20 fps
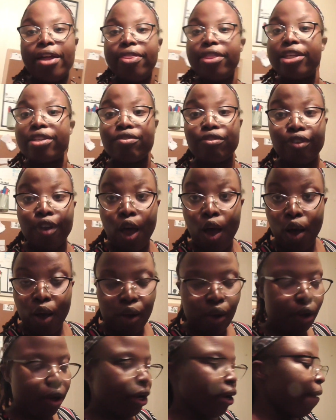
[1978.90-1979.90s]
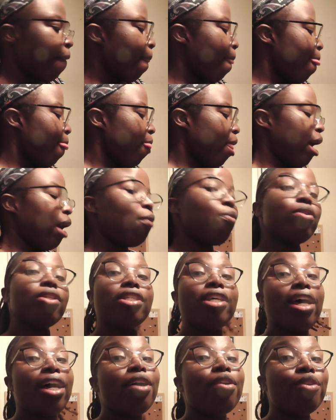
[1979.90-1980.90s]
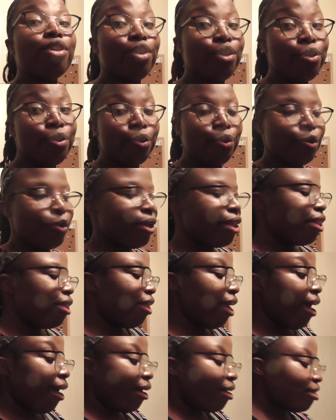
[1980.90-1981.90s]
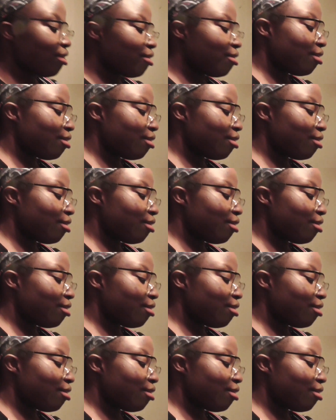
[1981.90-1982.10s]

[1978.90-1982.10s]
end this vlog, I will tell you that